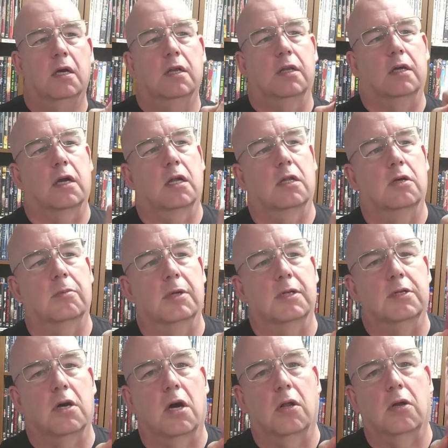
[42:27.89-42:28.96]
they got a little bit
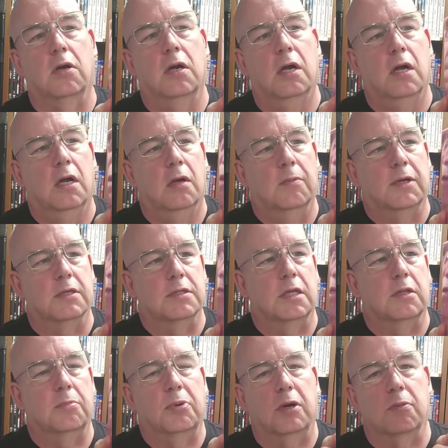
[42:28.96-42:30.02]
taller because then
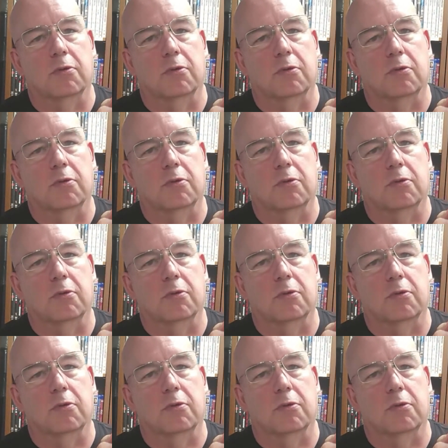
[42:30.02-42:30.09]
the print